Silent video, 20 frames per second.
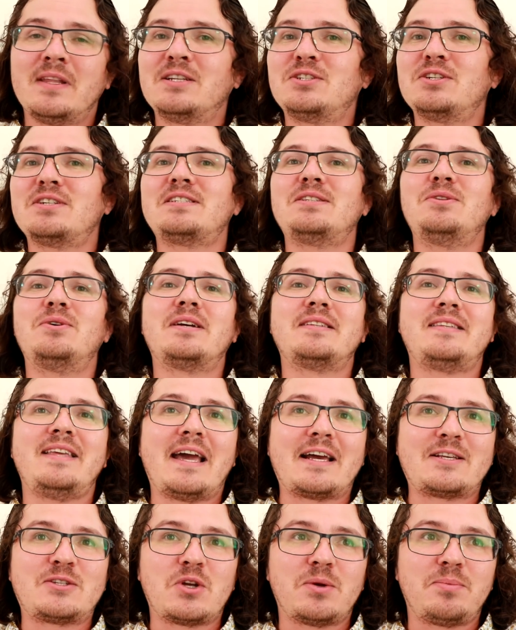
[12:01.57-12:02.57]
Just look at the
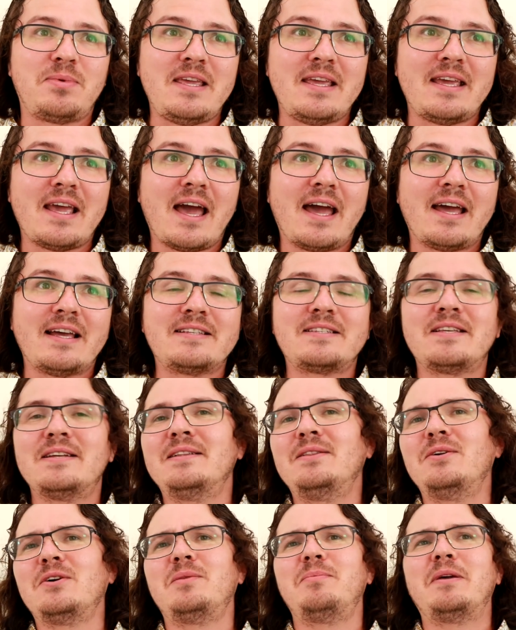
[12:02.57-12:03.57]
XRP guys.
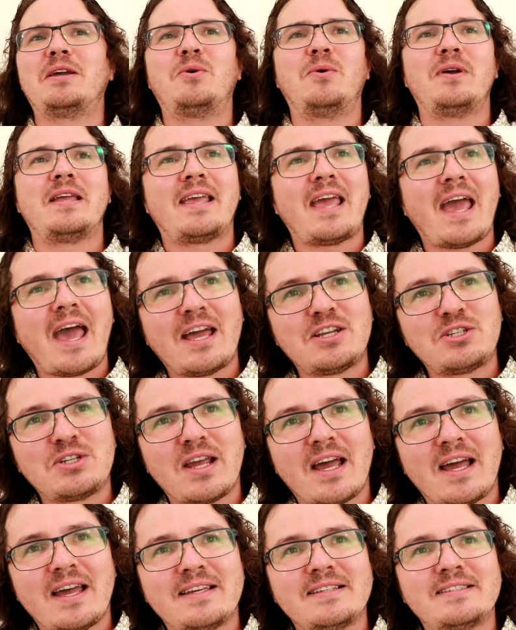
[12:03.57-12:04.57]
Look at the Bitcoin Cash
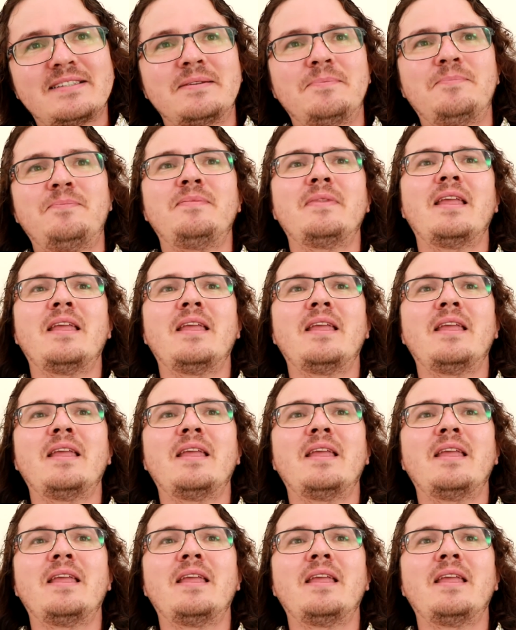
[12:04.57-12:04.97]
guys.